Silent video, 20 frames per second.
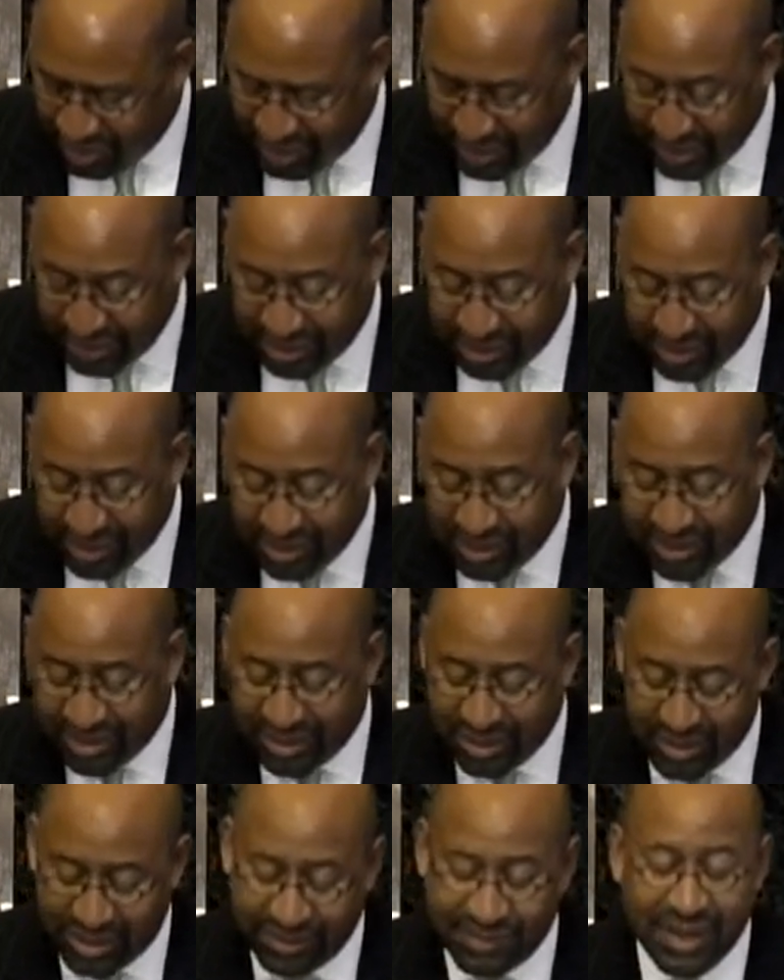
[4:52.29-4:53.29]
This is
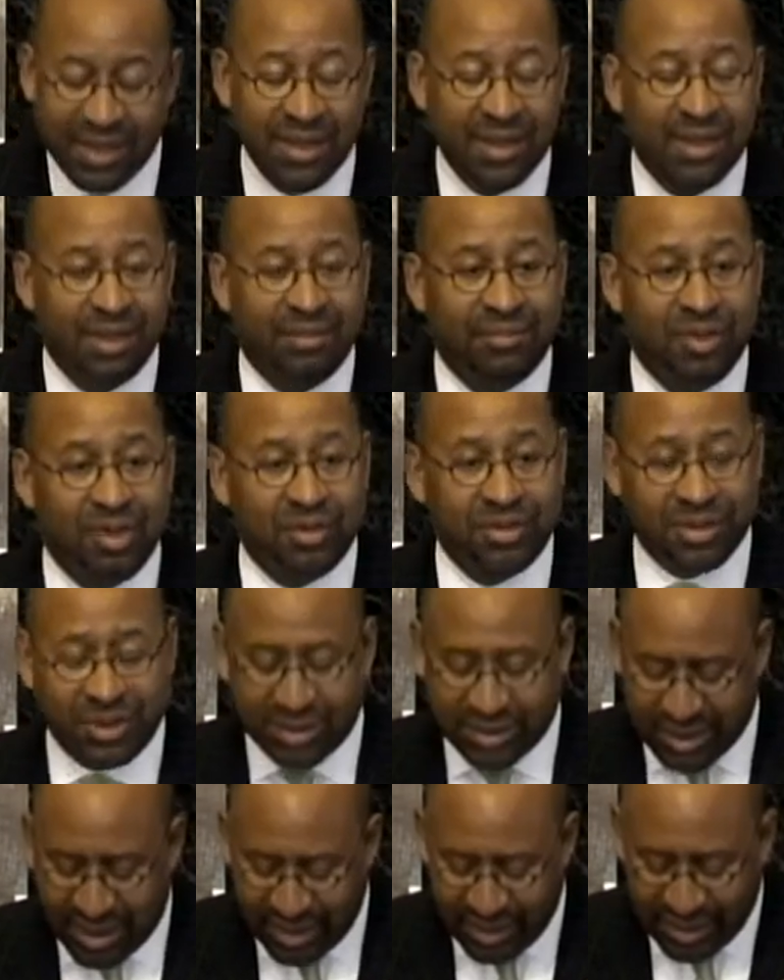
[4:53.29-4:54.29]
a most
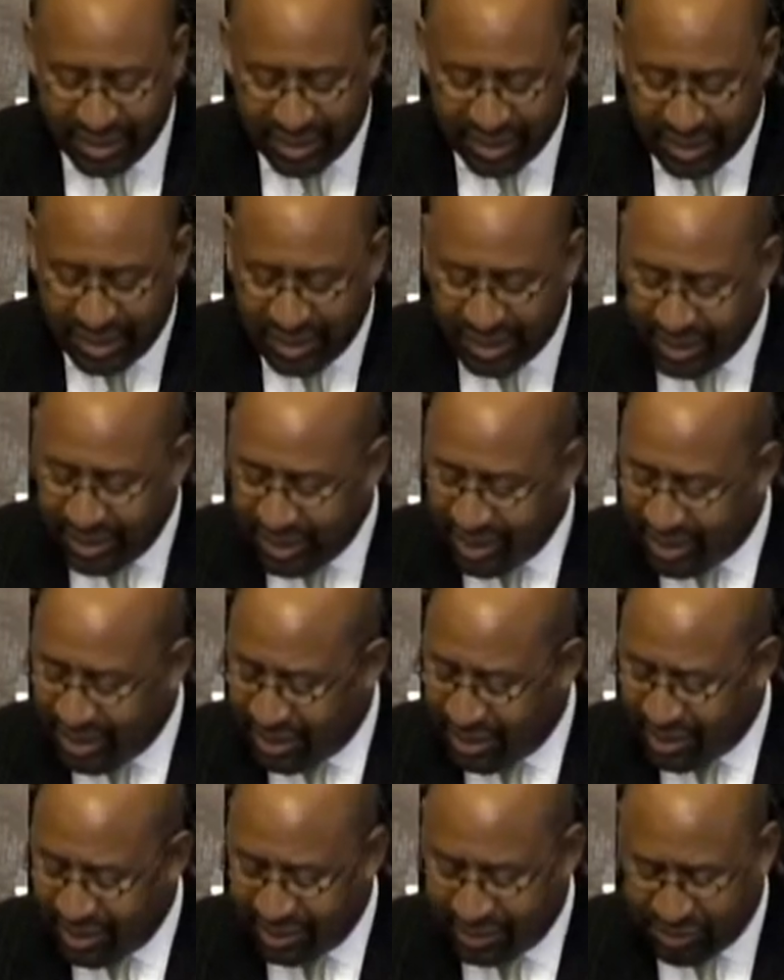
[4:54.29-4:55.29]
exciting day
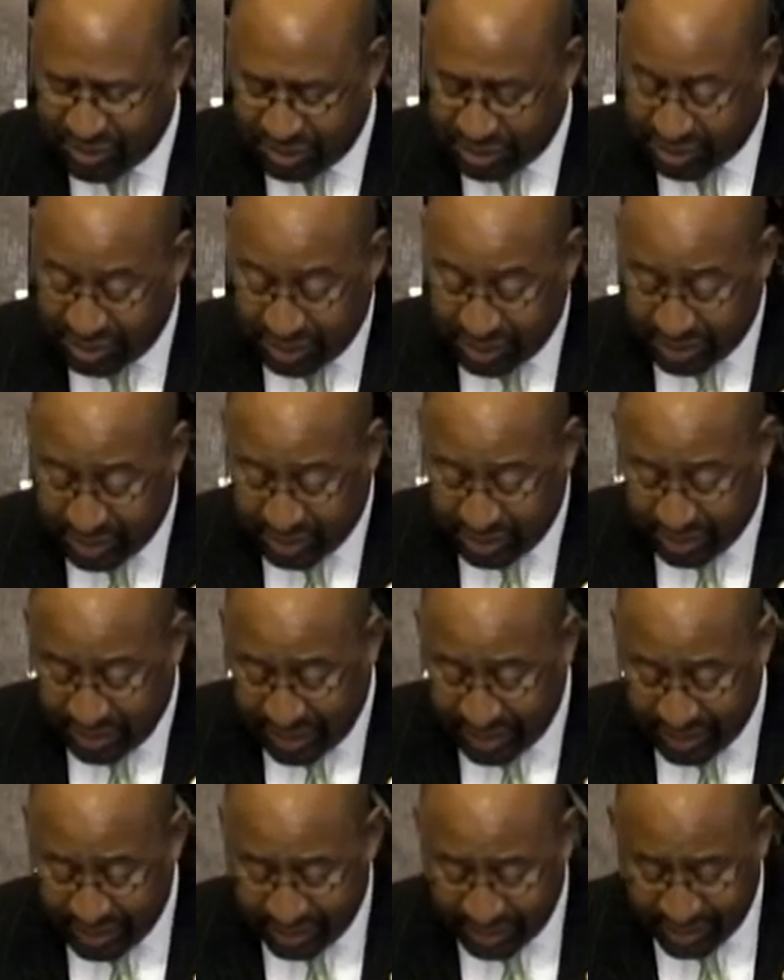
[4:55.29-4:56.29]
and just an
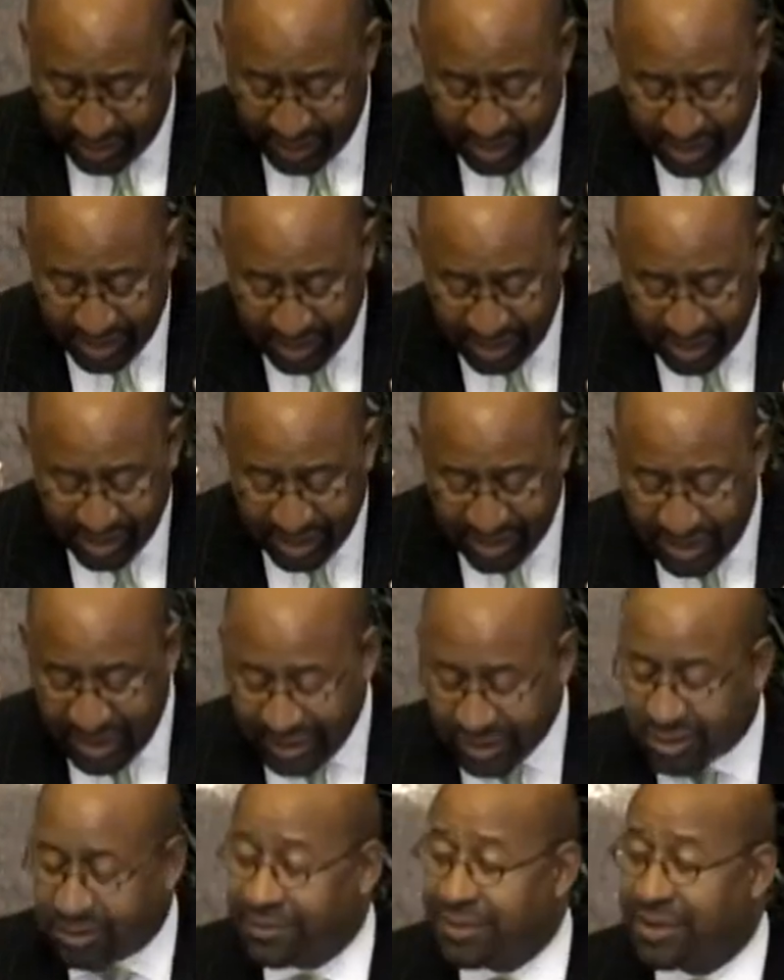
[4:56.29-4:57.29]
exciting
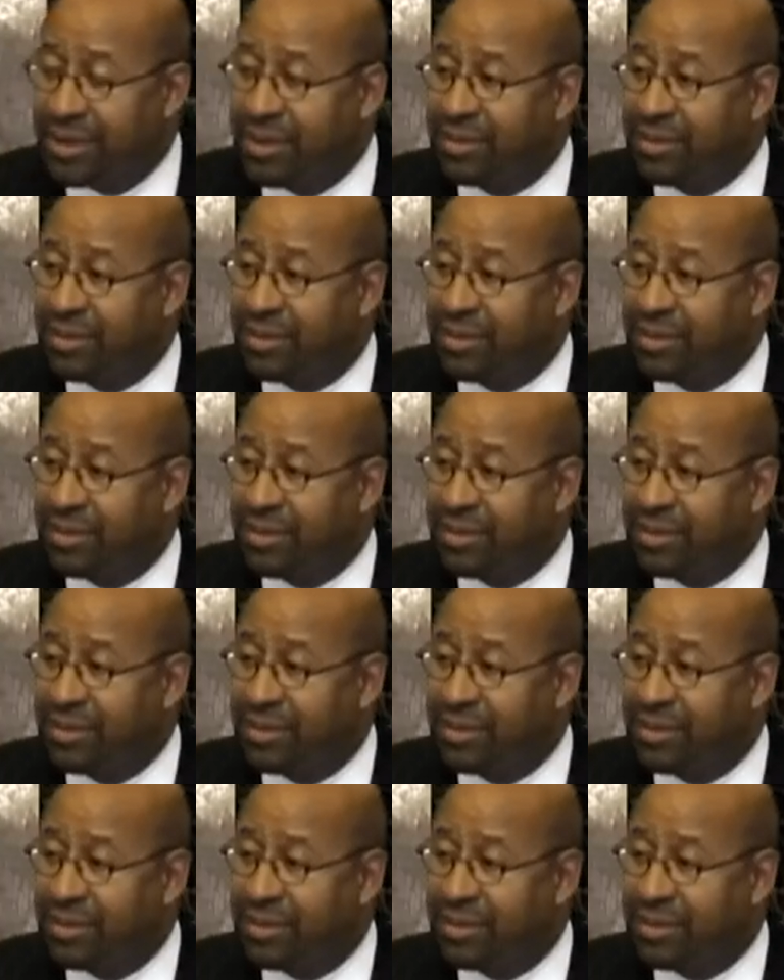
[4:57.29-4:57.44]
announcement.